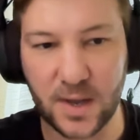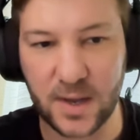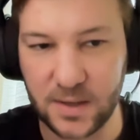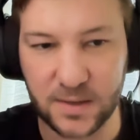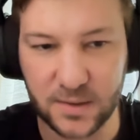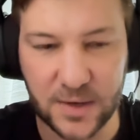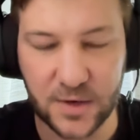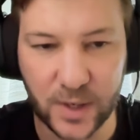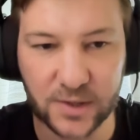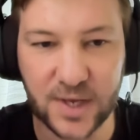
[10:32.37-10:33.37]
in
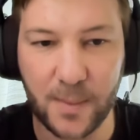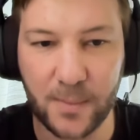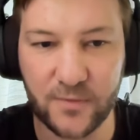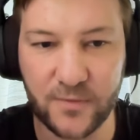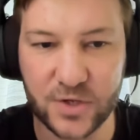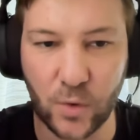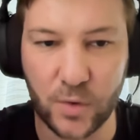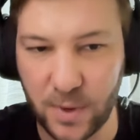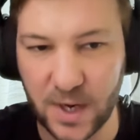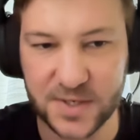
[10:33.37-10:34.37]
real time converts all the
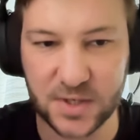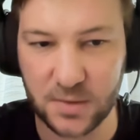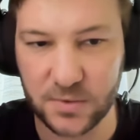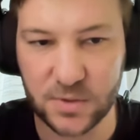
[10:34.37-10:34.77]
prices to